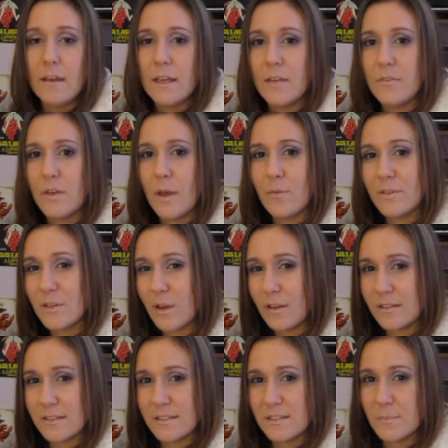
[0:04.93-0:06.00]
If you have a
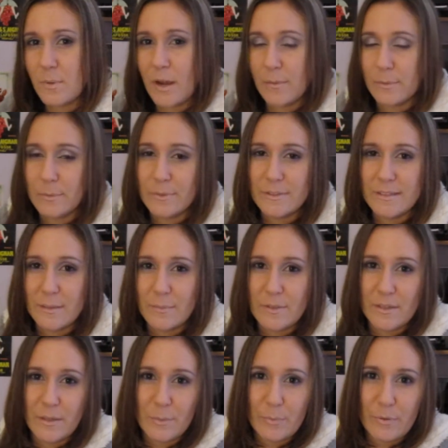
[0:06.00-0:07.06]
dog, this is probably
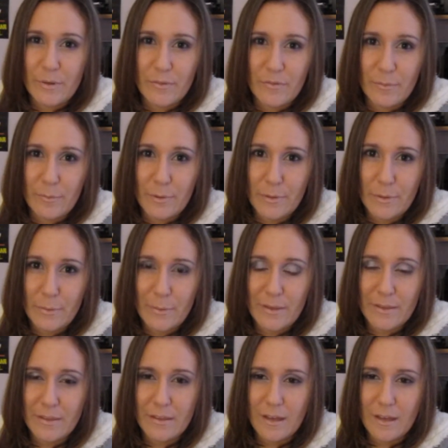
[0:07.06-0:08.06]
something you're pretty familiar with.